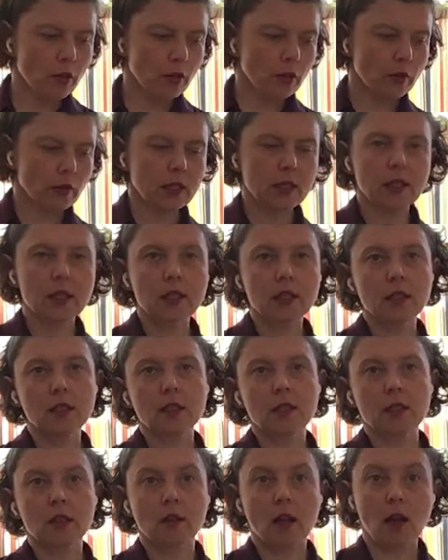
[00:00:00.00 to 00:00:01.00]
This
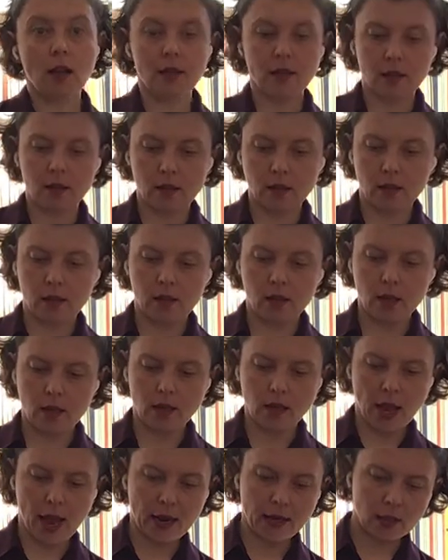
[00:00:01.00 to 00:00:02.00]
is
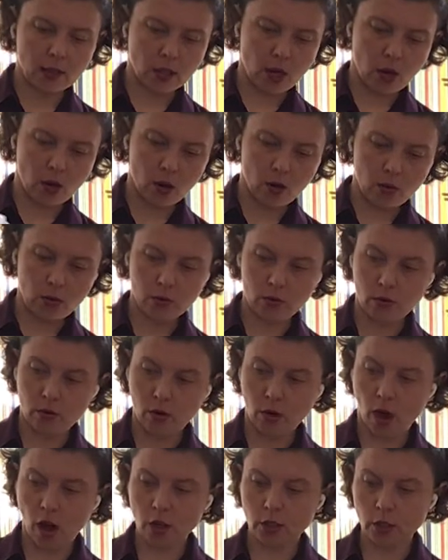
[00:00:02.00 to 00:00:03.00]
an OXO
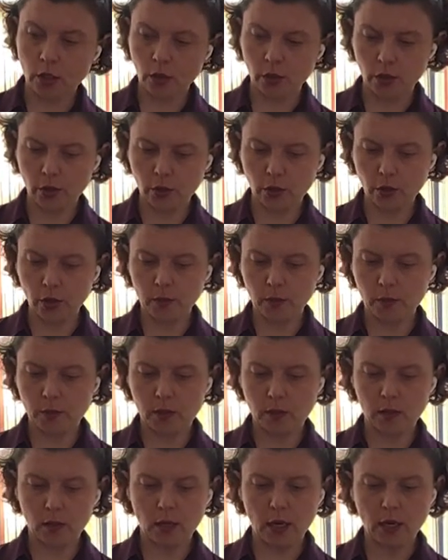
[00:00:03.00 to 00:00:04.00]
Good
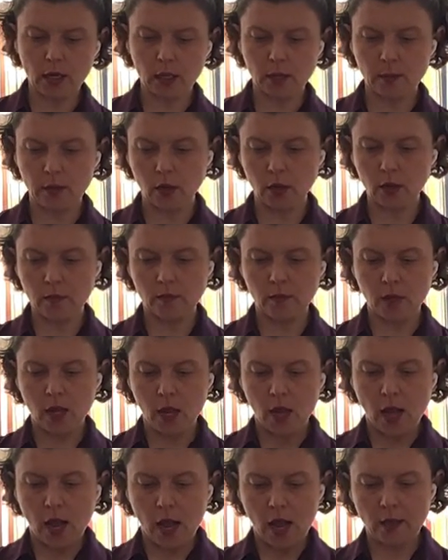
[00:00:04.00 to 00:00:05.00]
Grips lettuce spinner,
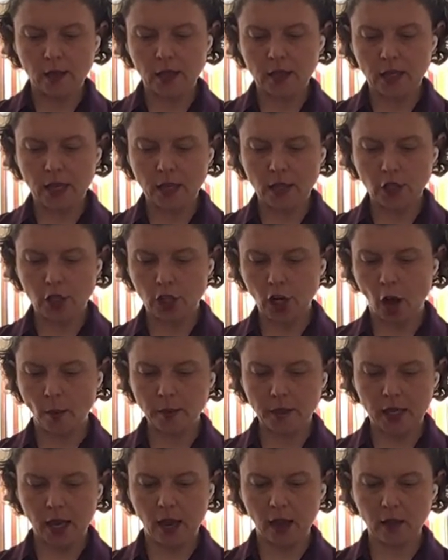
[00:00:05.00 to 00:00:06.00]
and this has
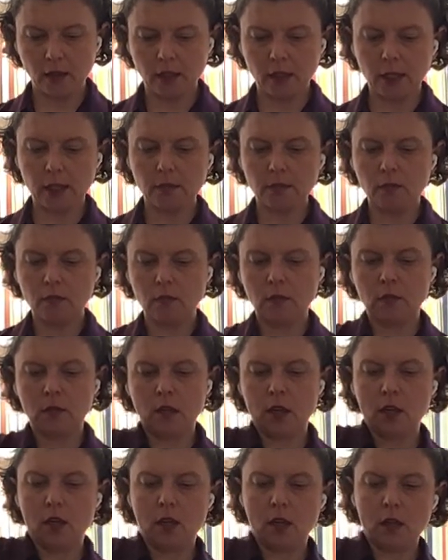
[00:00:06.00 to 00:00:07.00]
chopped kale in it
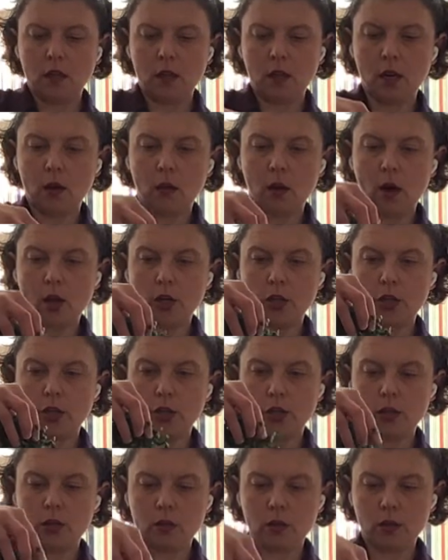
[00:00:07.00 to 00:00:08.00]
that I
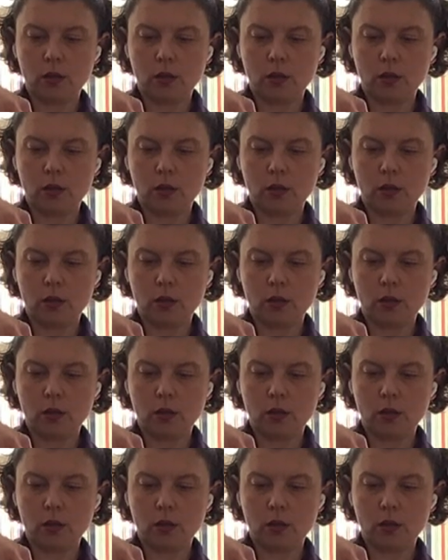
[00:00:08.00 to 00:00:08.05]
washed.